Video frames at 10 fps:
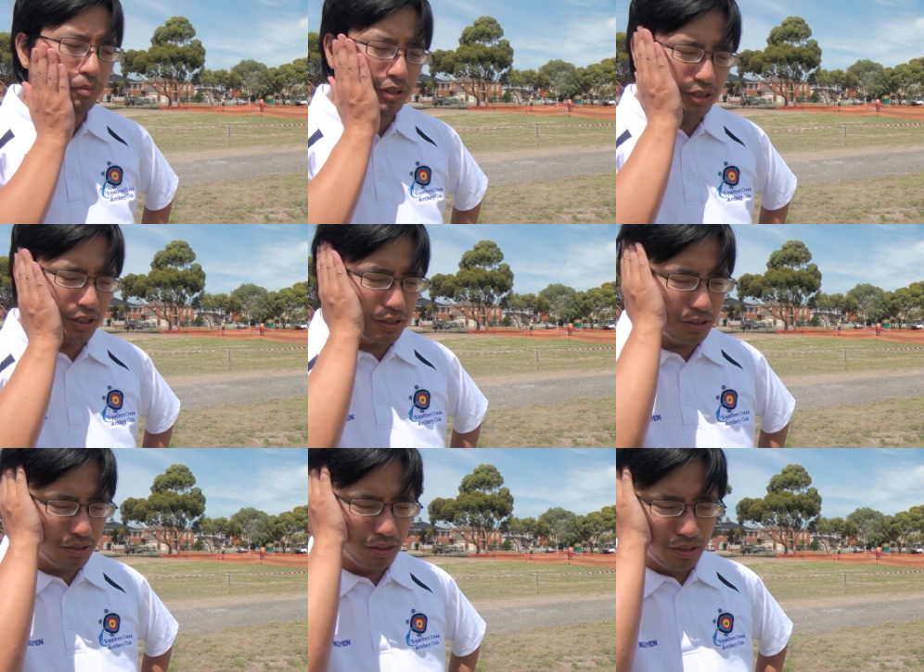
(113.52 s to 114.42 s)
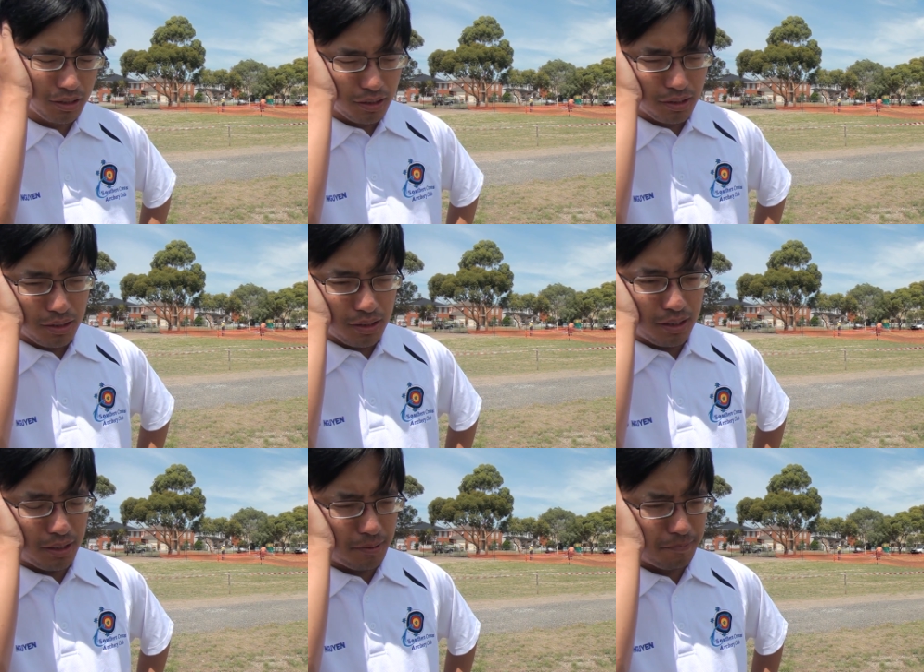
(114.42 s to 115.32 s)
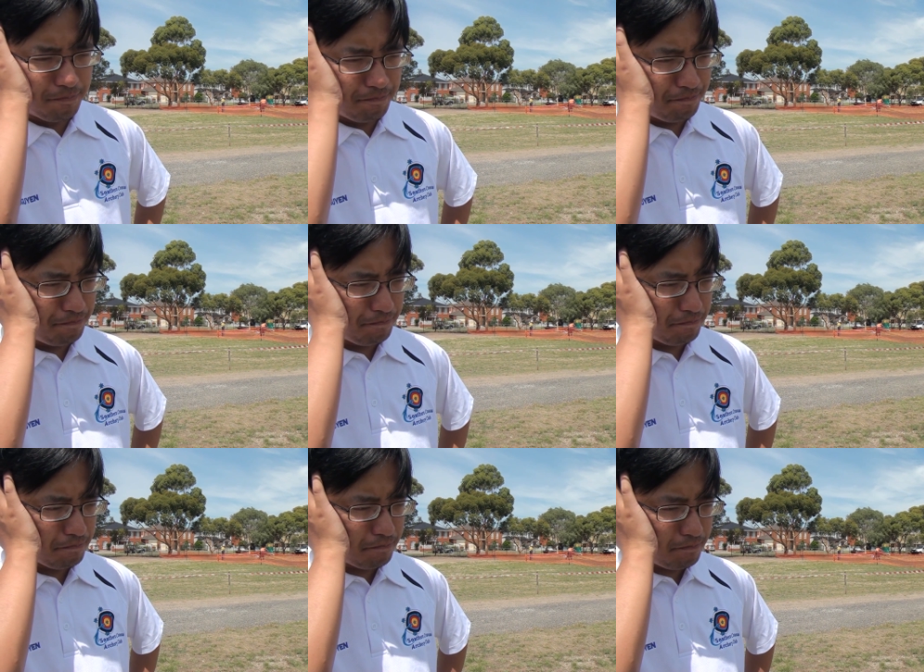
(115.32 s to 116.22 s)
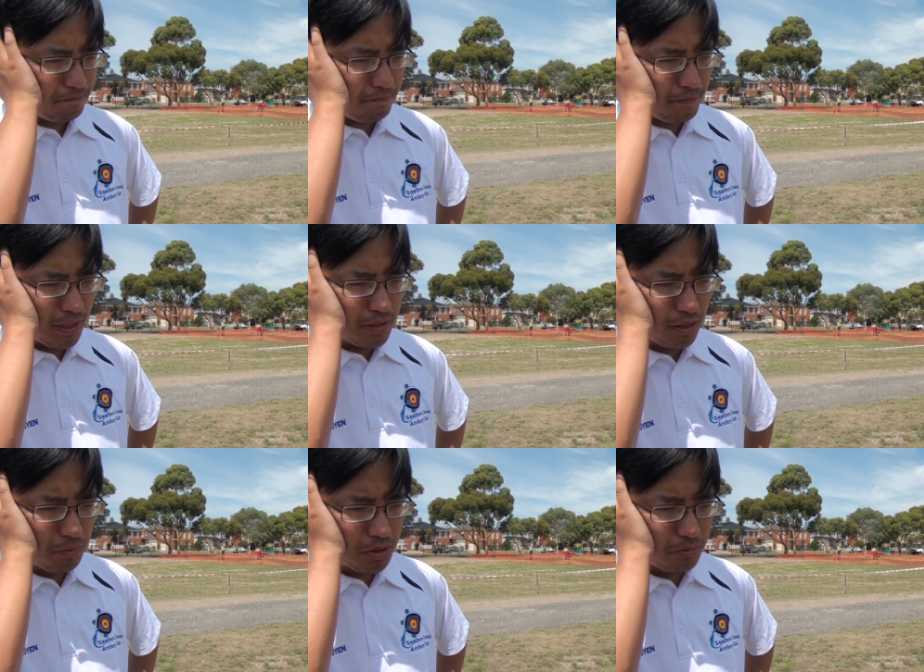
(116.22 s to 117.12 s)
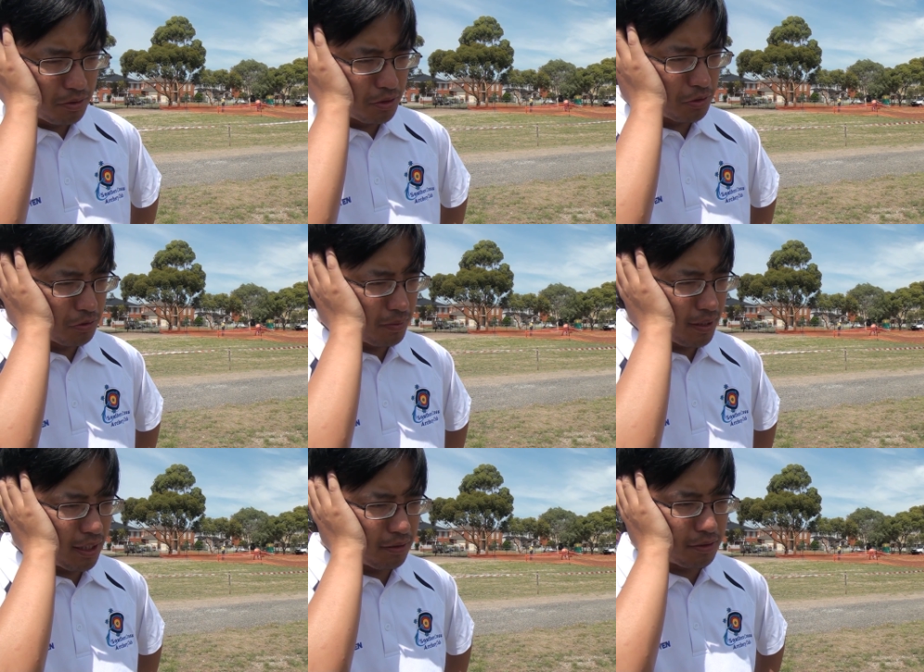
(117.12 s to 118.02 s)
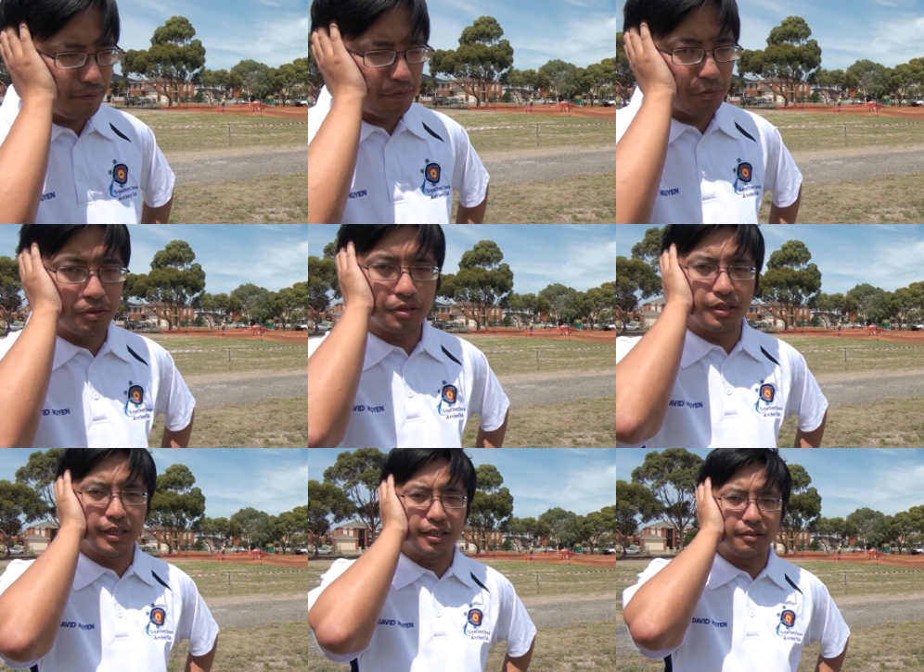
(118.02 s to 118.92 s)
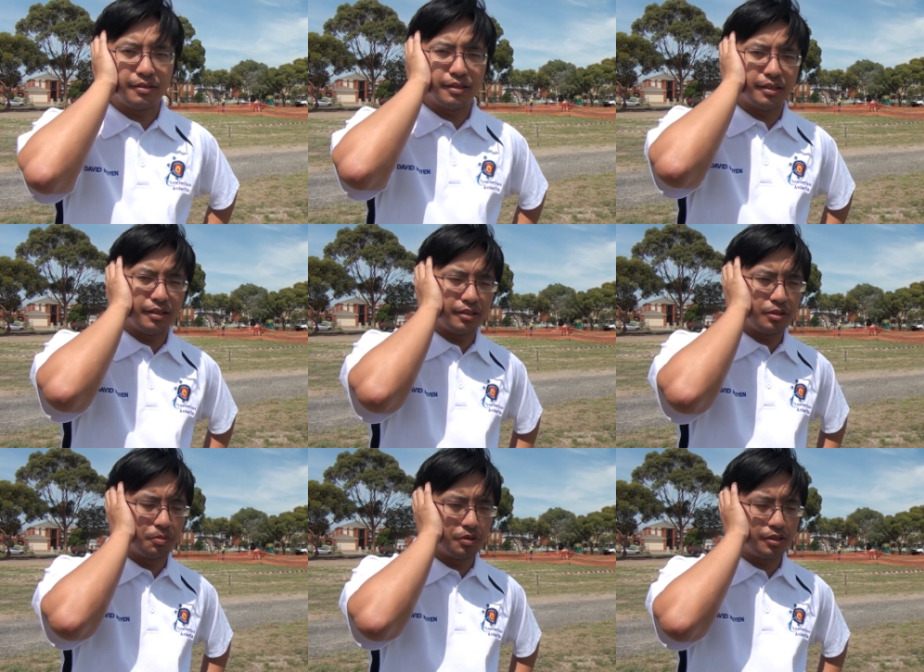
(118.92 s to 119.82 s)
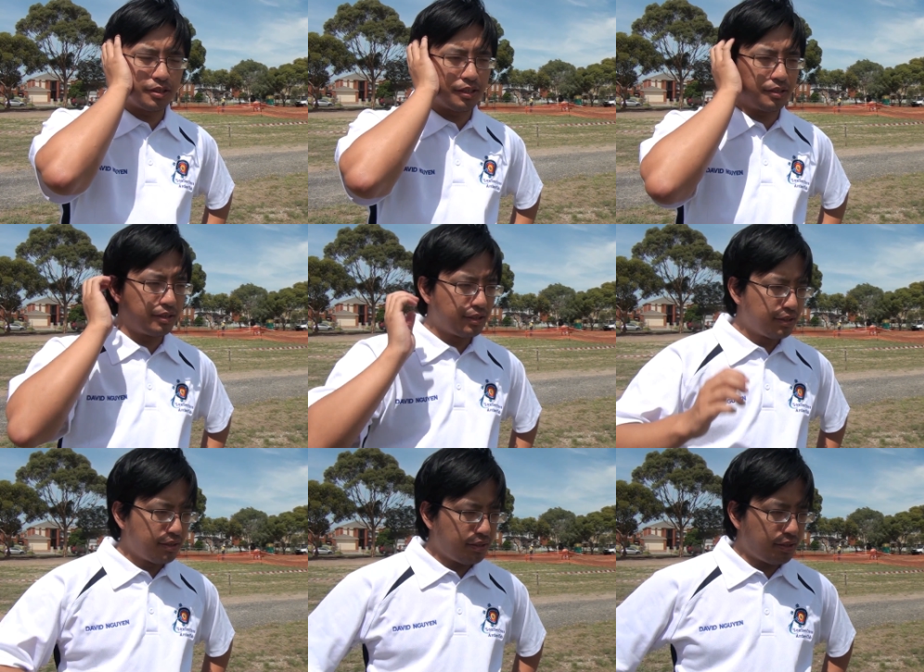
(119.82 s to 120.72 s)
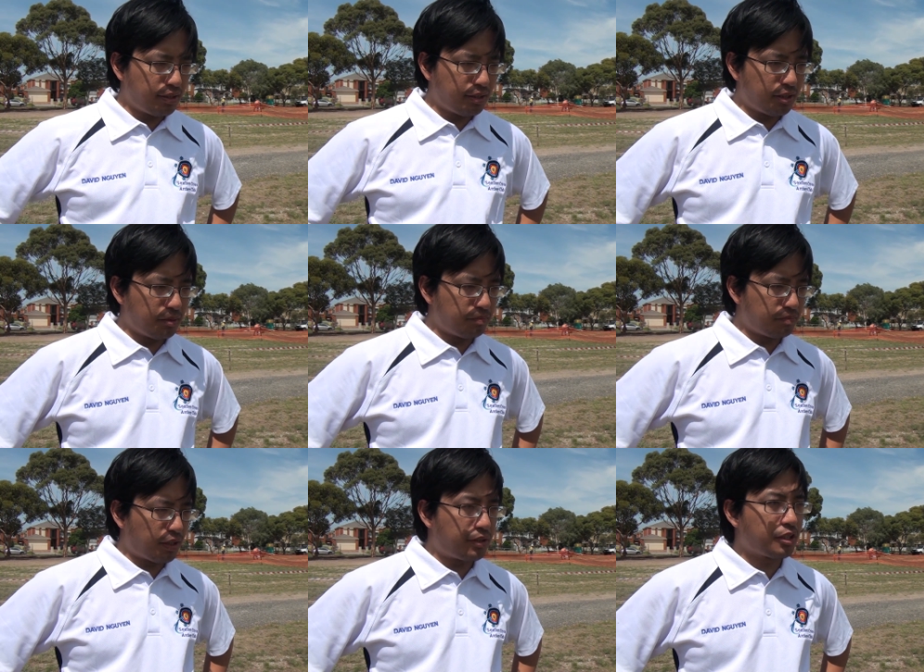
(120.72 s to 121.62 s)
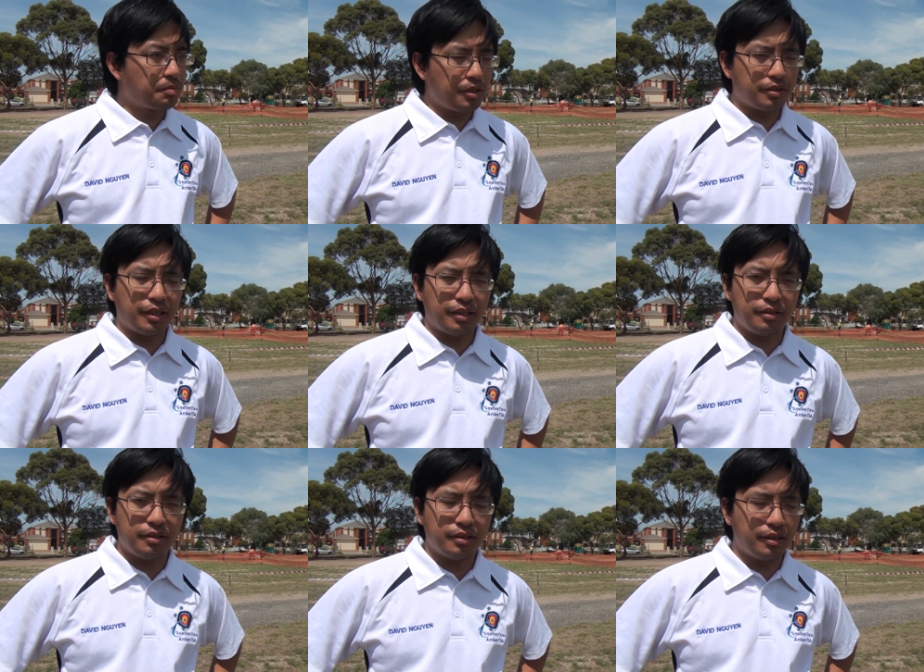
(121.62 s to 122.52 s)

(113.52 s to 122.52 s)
uh, the wet season. Um, so I wasn't really sure about how the field would turn out uh, towards the end. Um, I think it'd be okay.